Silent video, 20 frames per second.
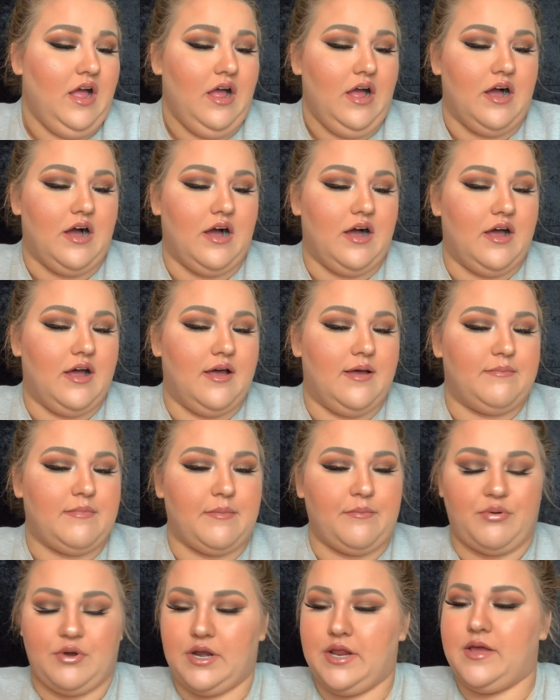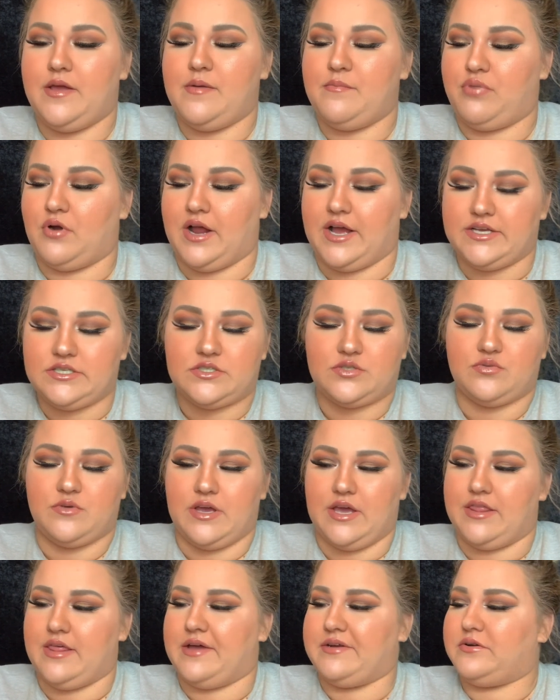I'm pretty impressed
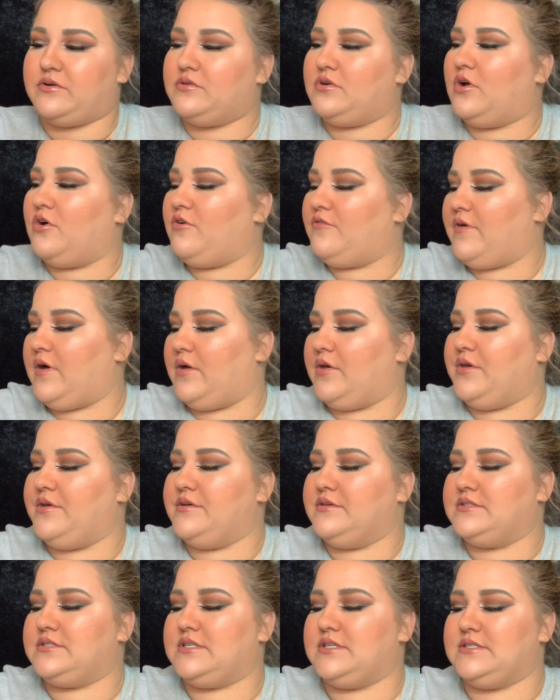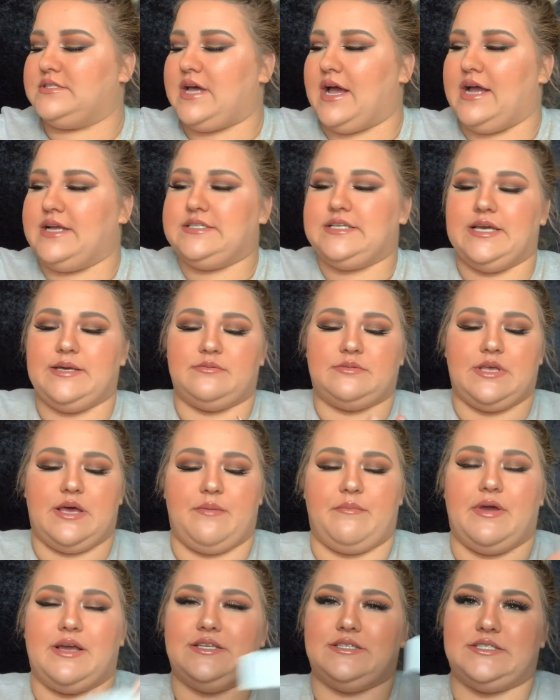with. I don't know if I'll use these eye tapes
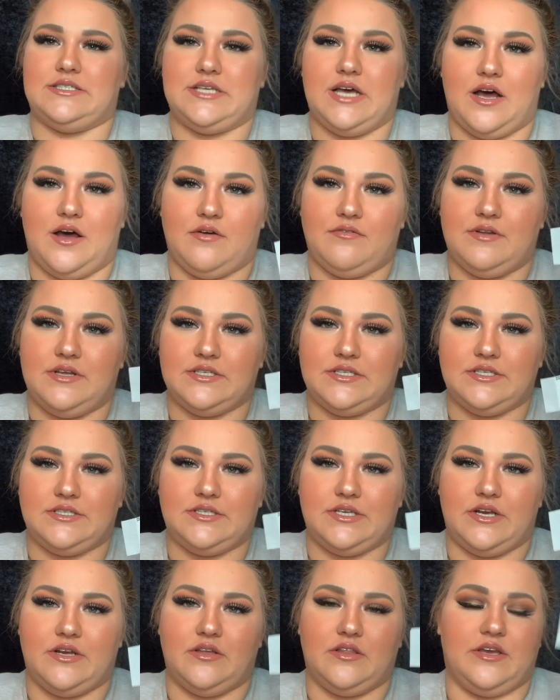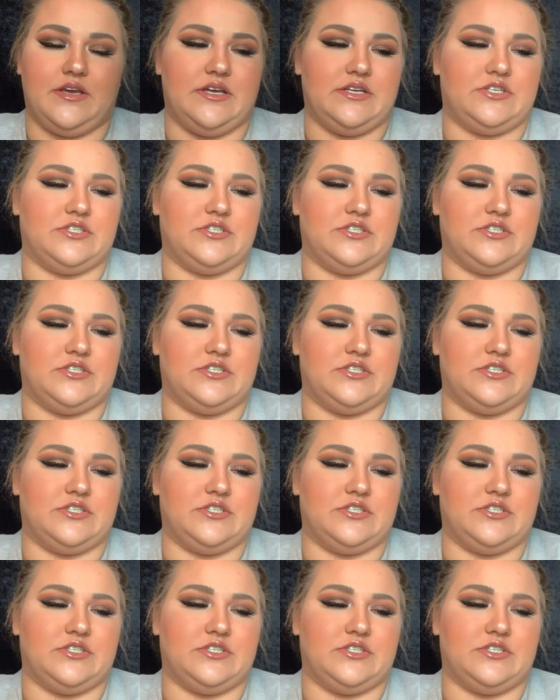on myself necessarily,